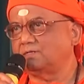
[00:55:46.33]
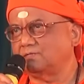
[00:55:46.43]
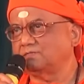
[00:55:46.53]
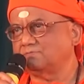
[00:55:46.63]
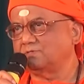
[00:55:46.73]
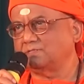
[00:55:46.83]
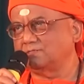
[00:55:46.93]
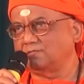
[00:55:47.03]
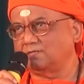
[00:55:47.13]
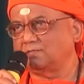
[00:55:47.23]
Let us
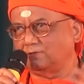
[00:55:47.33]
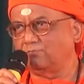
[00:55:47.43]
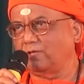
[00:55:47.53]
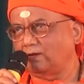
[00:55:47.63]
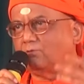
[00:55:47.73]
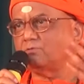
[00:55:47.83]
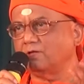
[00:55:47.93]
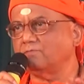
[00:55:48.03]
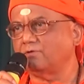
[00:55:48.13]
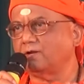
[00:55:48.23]
question that, that we are
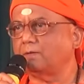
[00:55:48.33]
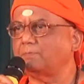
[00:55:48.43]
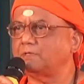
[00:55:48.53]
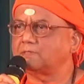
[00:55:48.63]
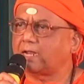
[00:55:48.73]
looking for happiness